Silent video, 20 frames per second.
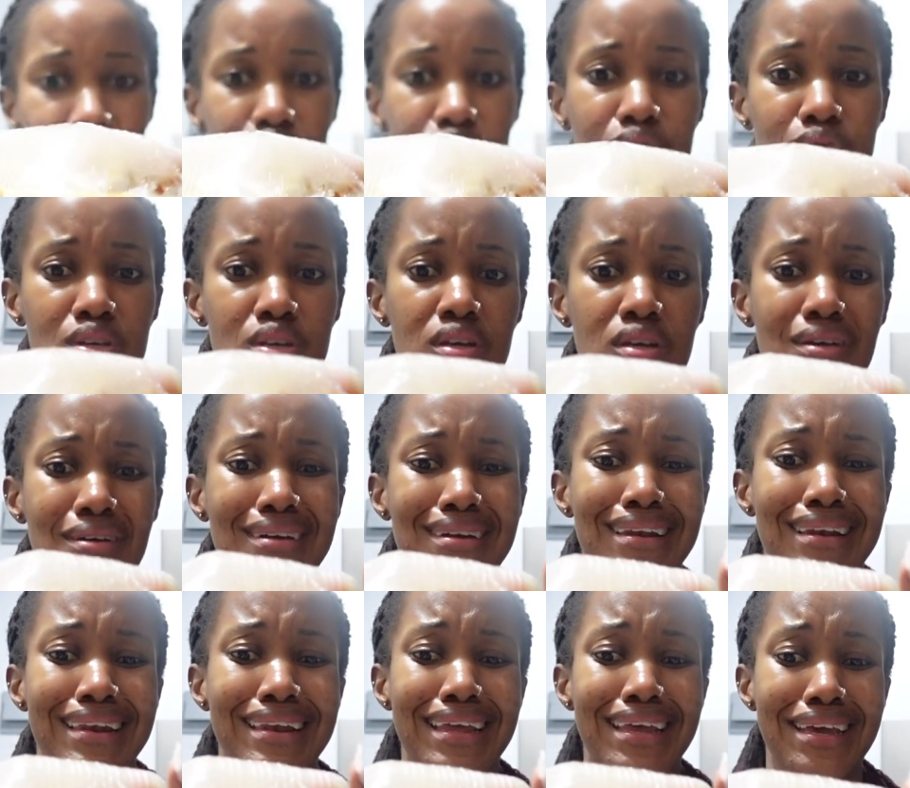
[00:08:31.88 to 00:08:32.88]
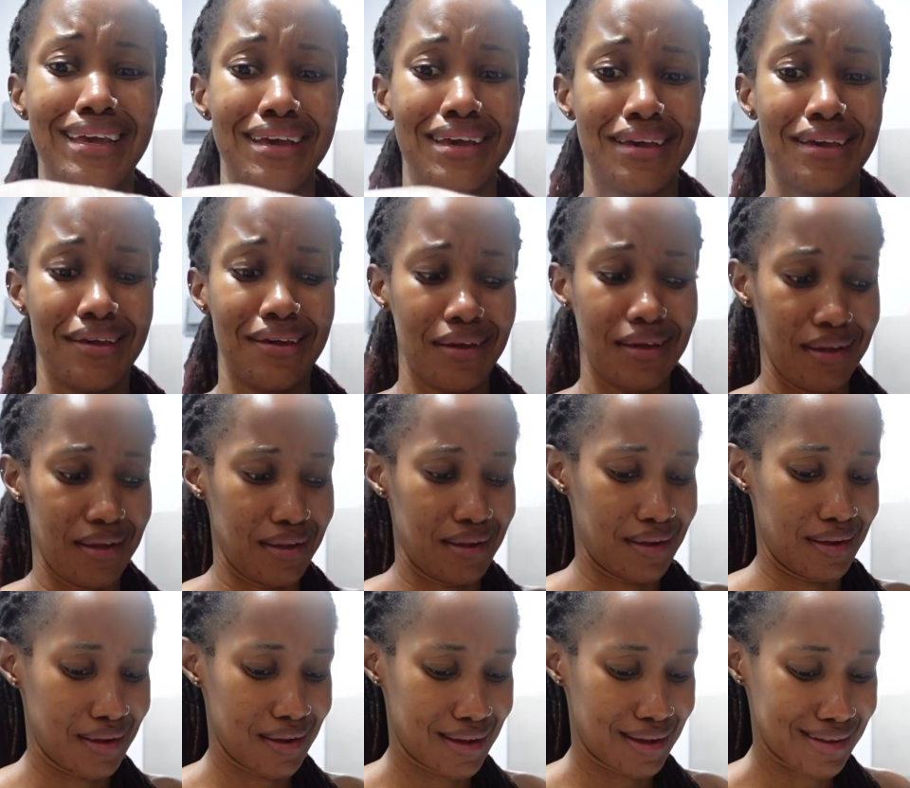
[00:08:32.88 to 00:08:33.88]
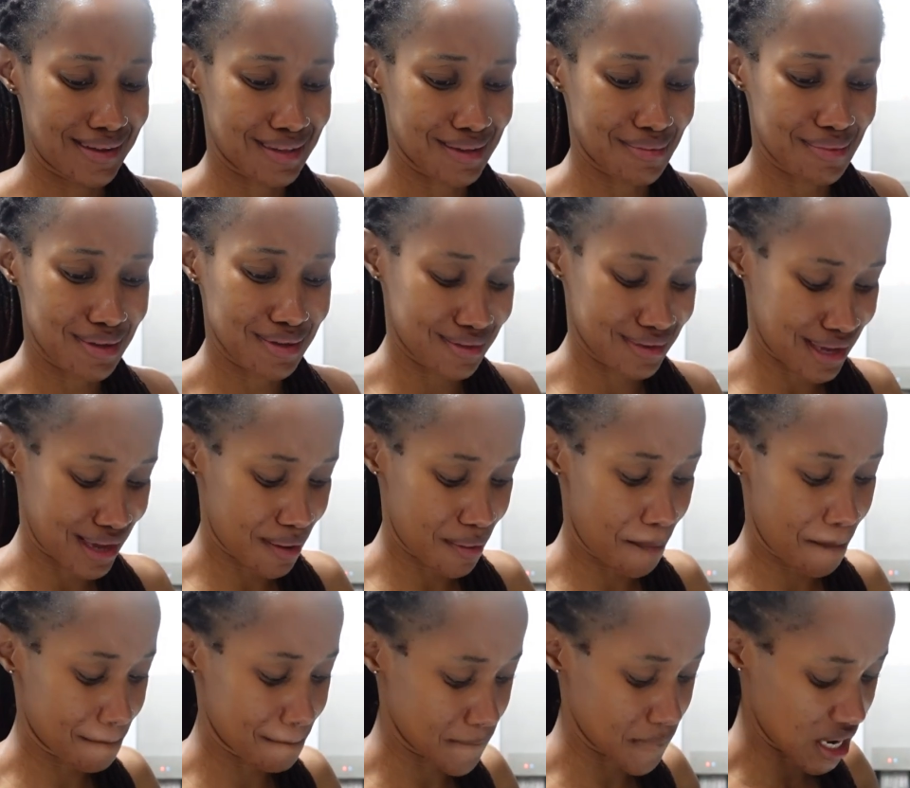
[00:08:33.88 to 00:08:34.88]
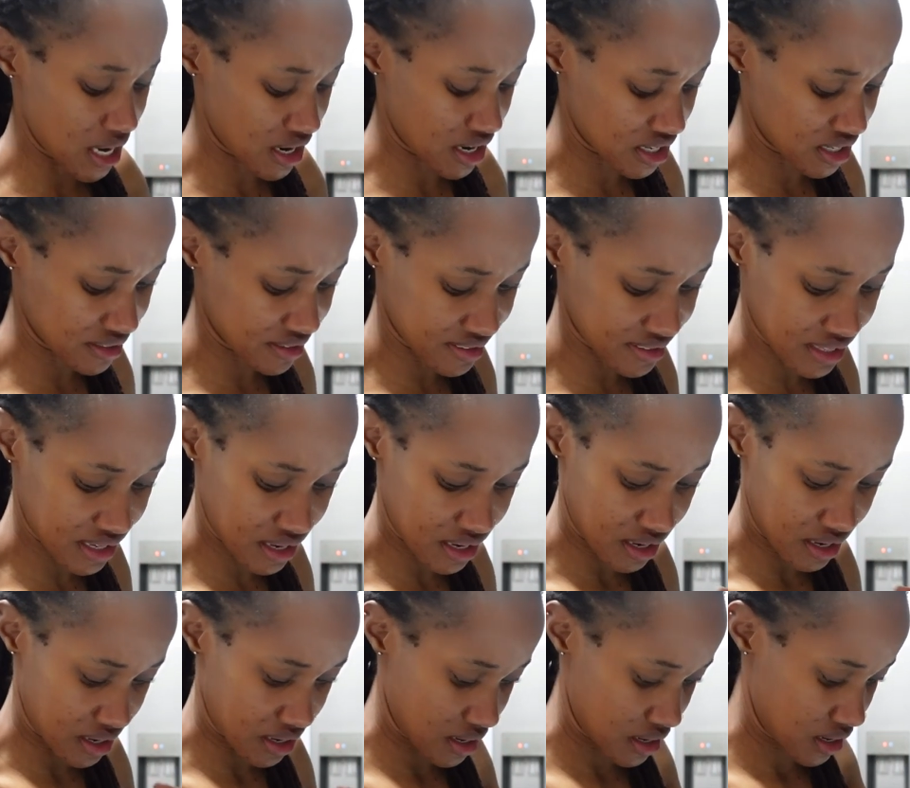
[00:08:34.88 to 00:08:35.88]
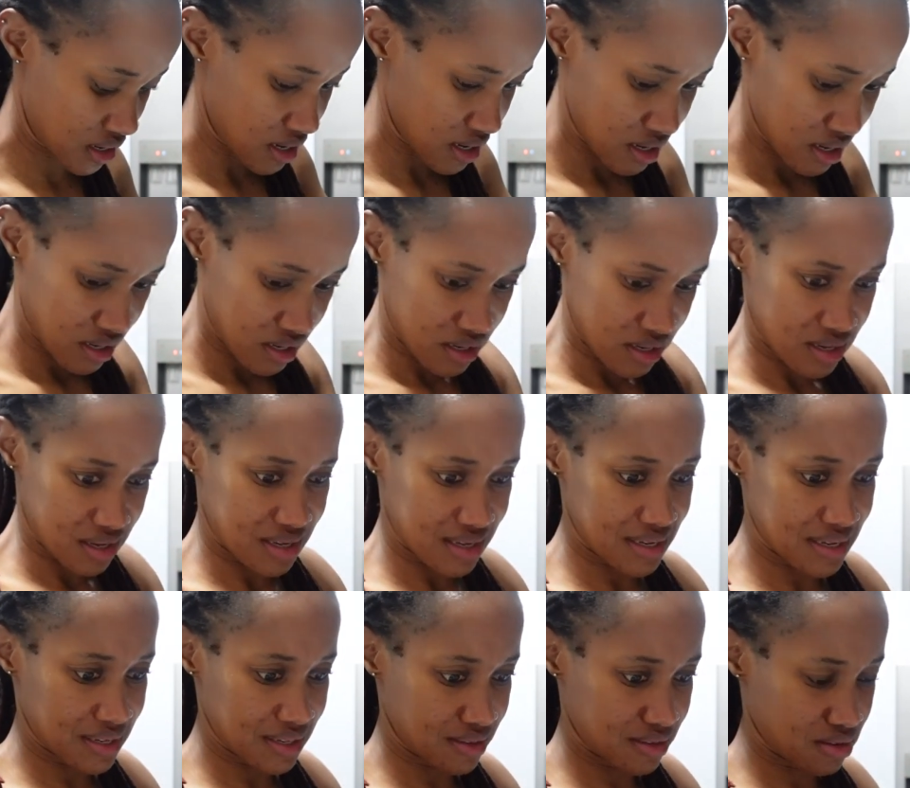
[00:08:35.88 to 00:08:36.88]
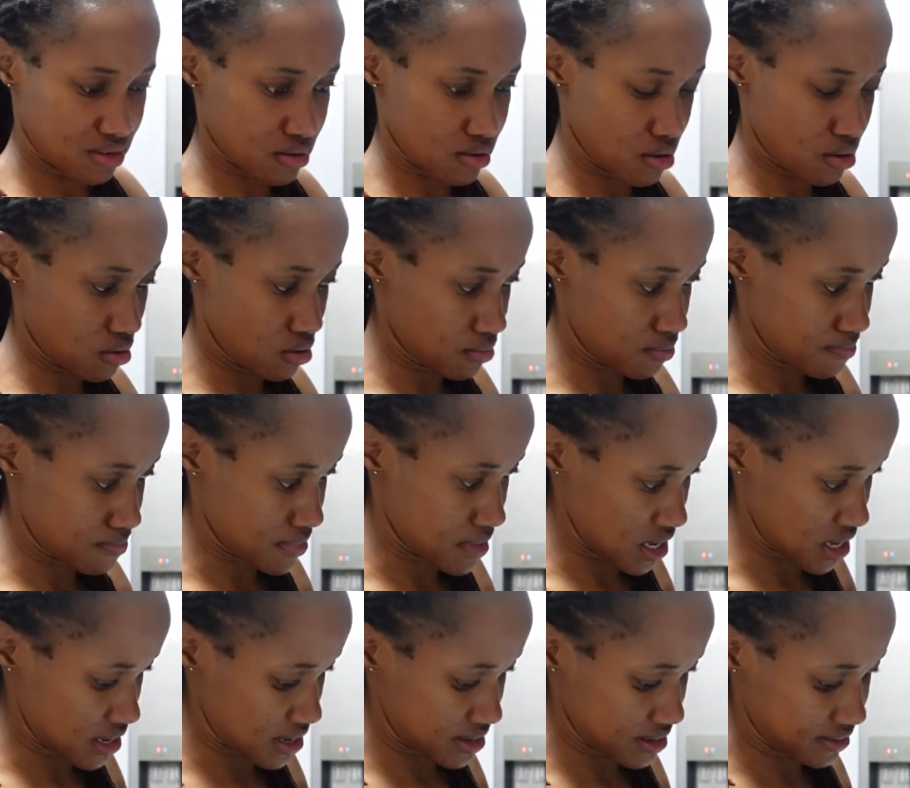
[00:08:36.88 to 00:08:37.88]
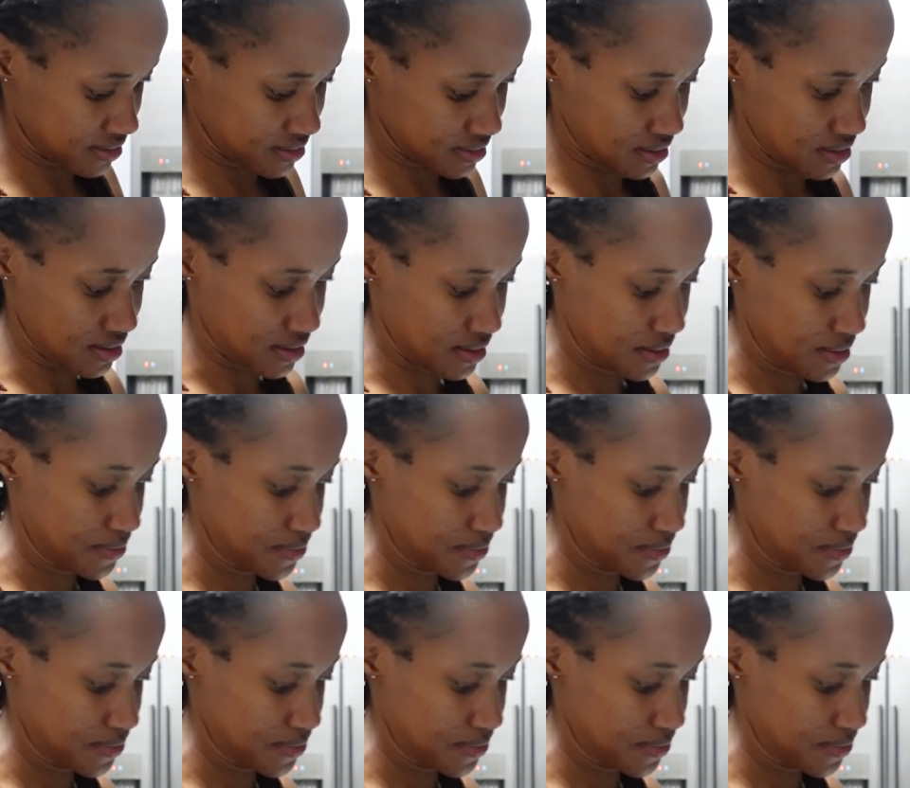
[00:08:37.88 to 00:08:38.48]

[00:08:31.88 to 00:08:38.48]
to be leaking. It's about to get mercy. So amazing.